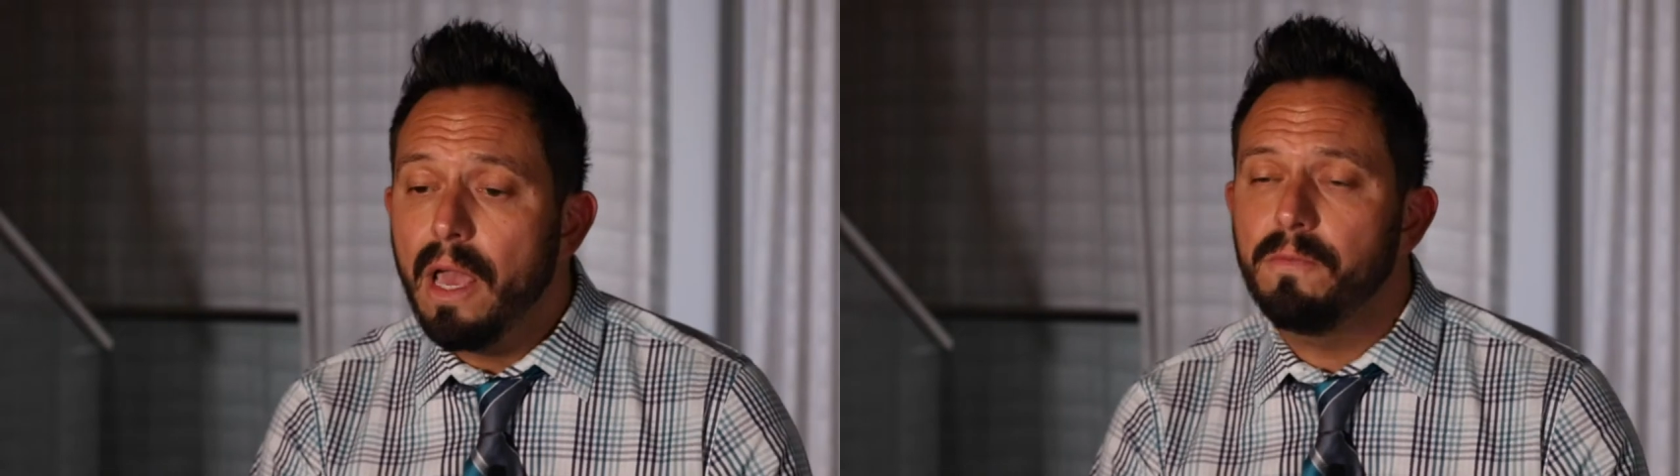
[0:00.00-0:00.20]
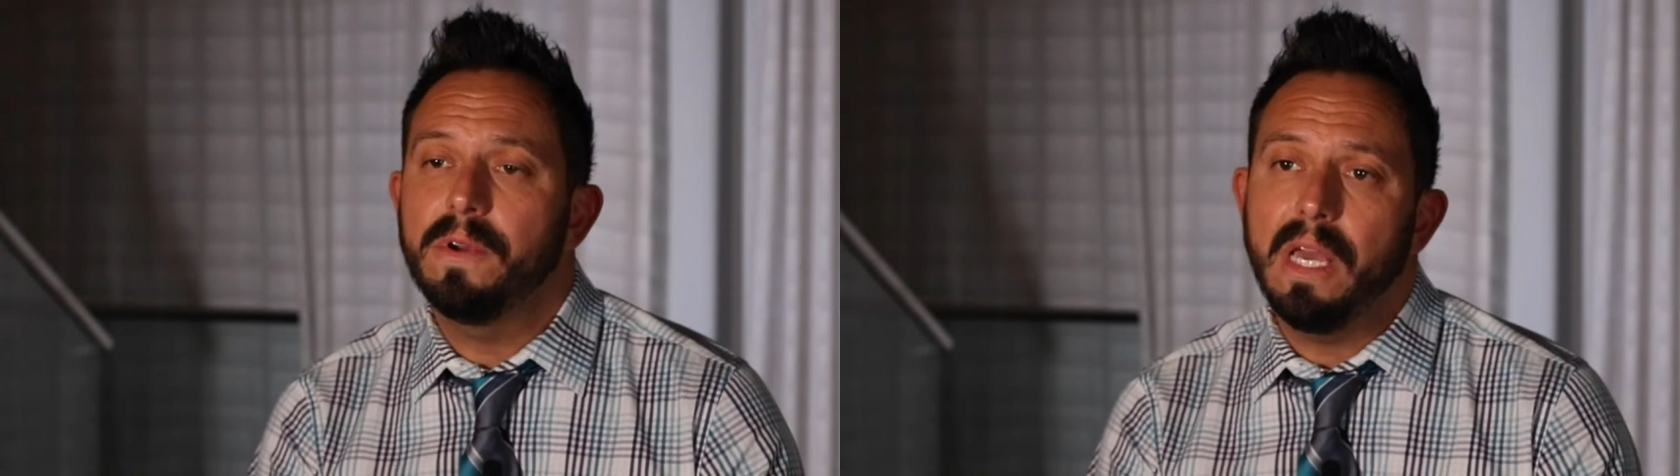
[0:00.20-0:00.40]

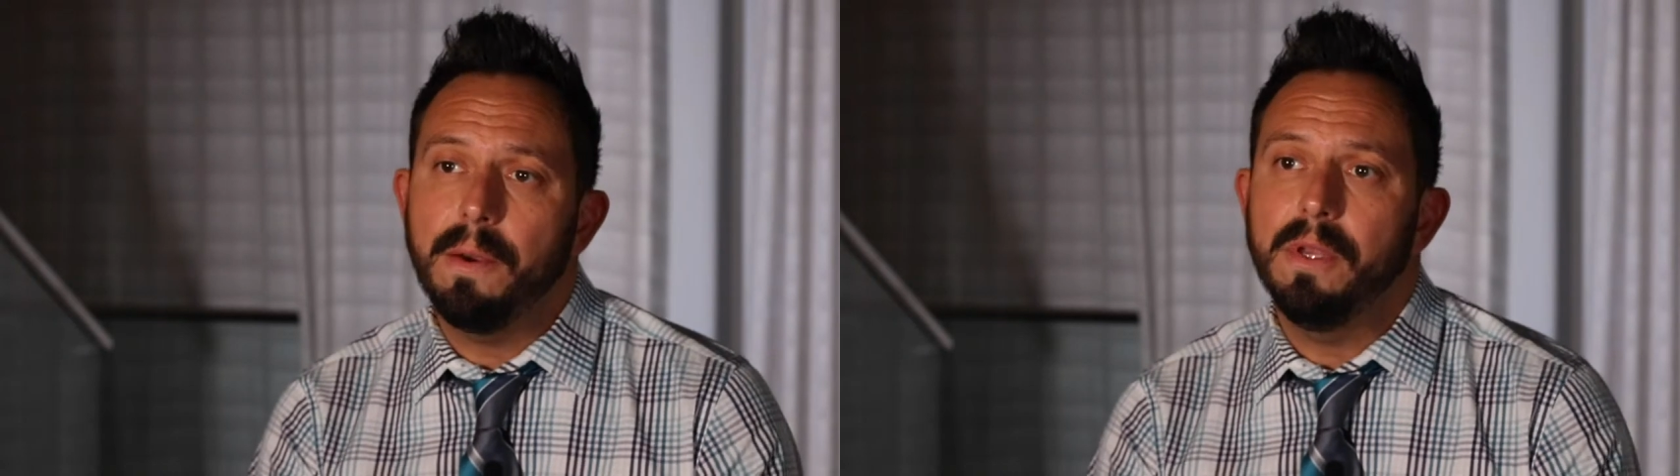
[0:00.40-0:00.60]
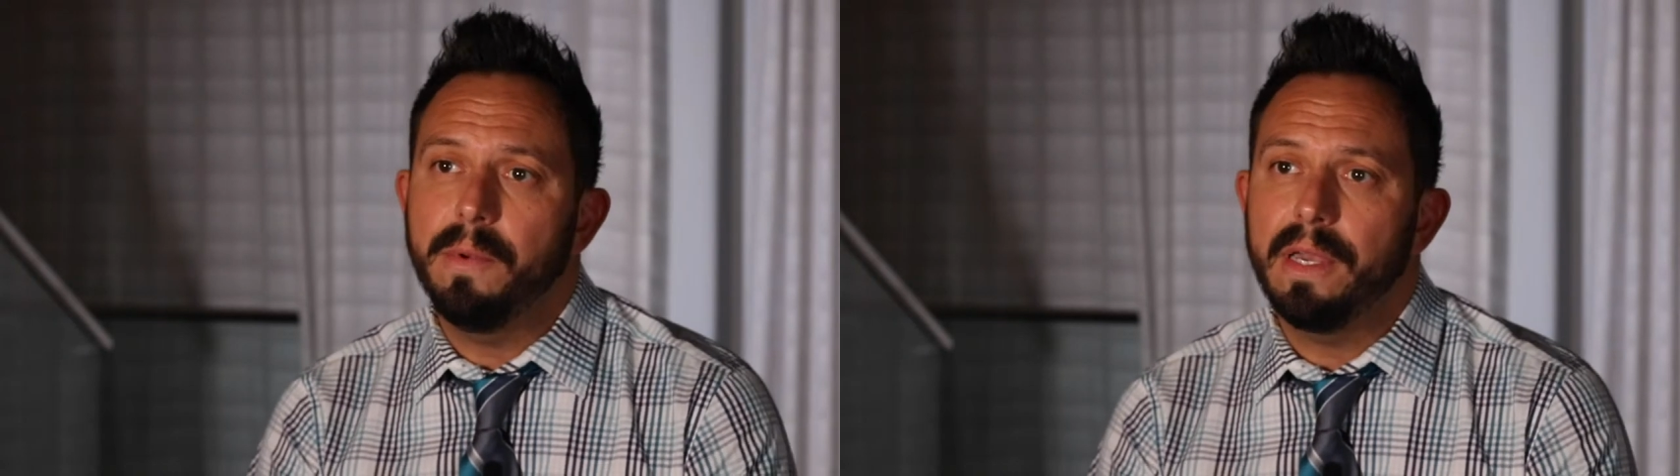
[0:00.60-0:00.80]
every day
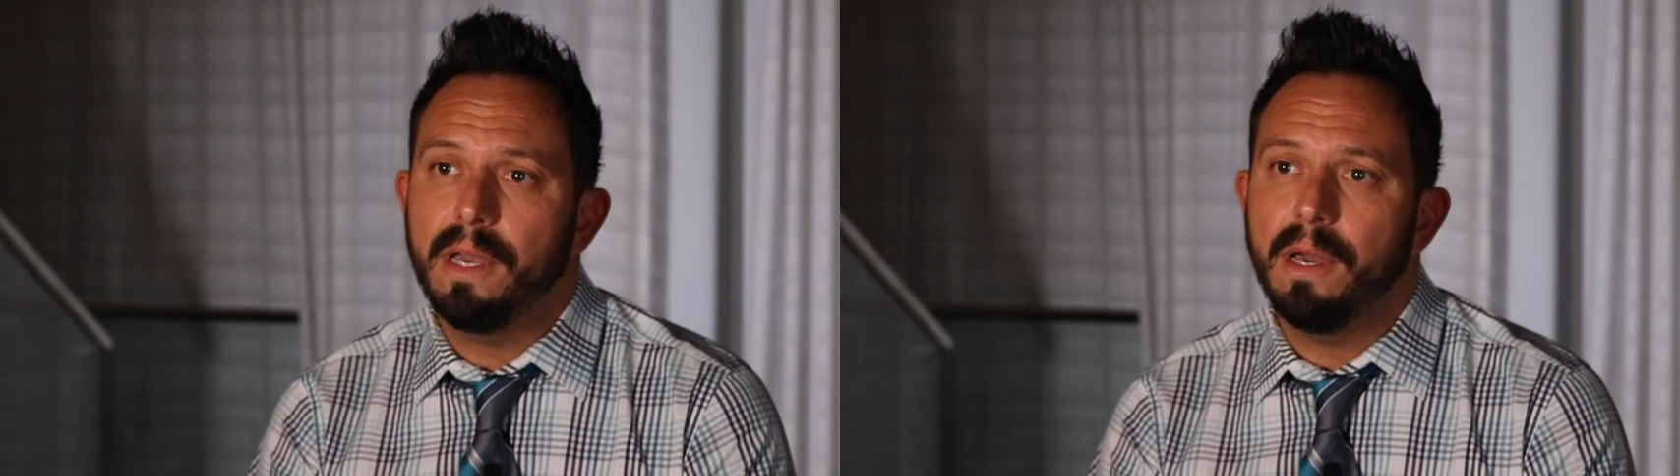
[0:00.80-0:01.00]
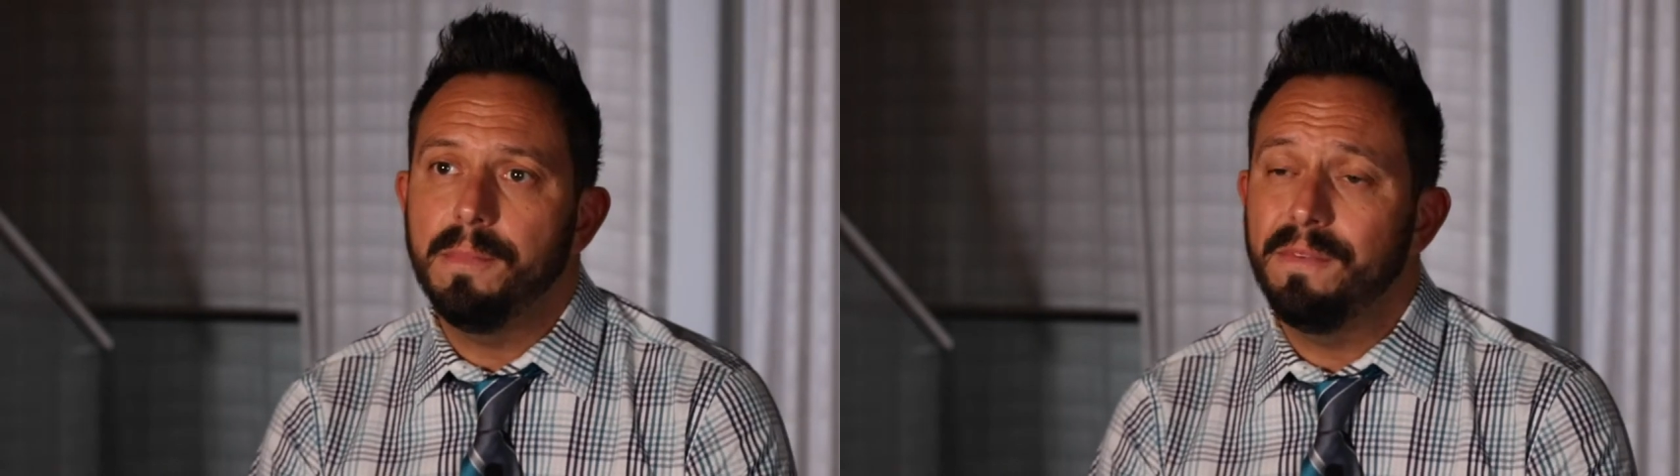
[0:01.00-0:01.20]
when you wake
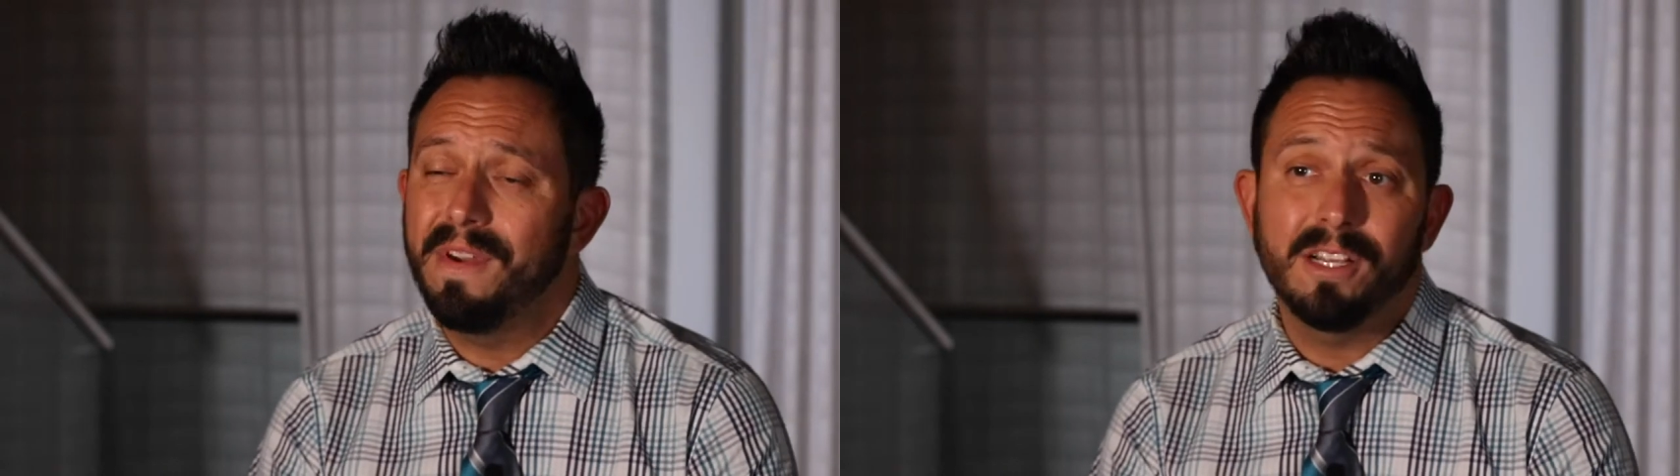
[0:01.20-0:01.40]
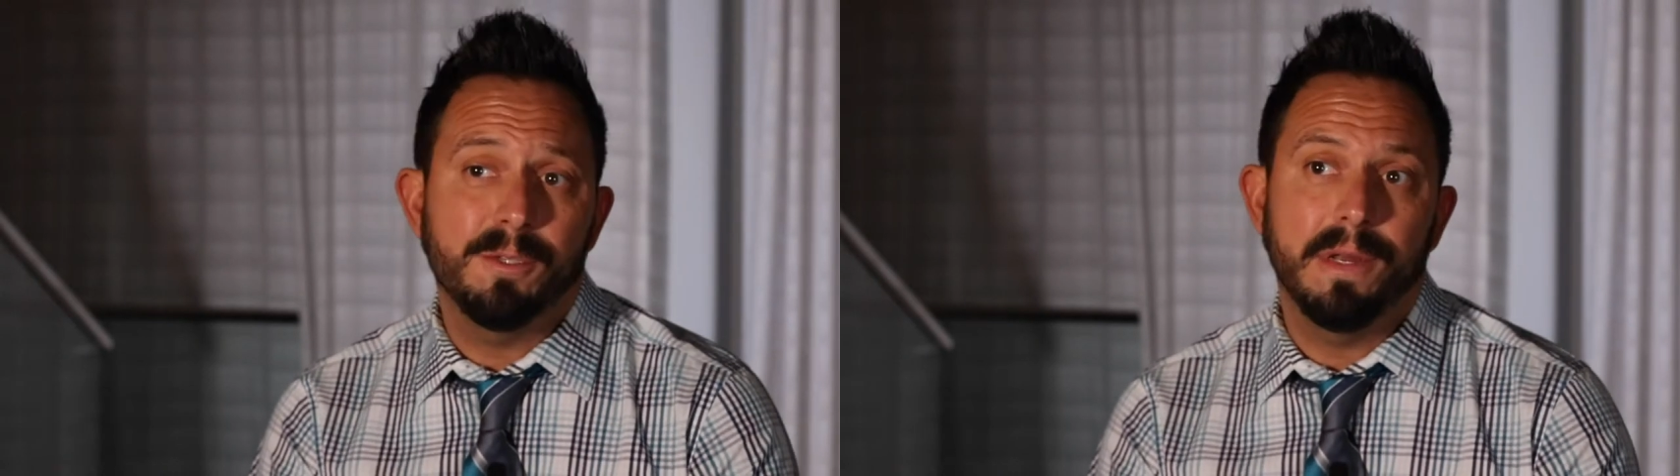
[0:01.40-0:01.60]
up, you've
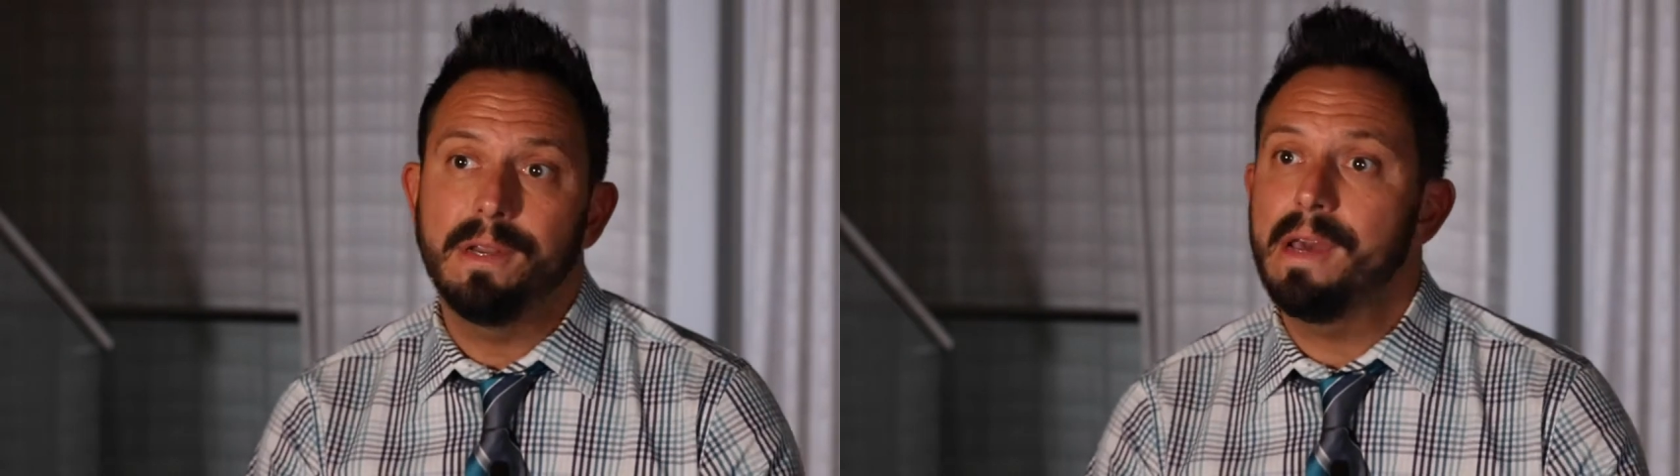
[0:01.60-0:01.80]
got to spend